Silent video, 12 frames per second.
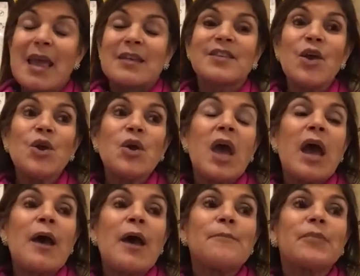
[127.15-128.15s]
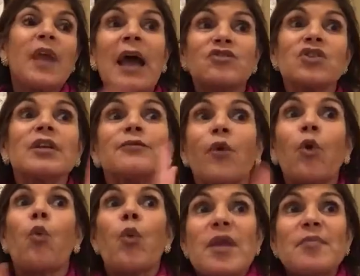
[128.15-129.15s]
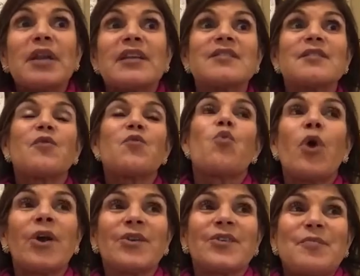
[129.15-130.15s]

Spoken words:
So actually for women is even worse,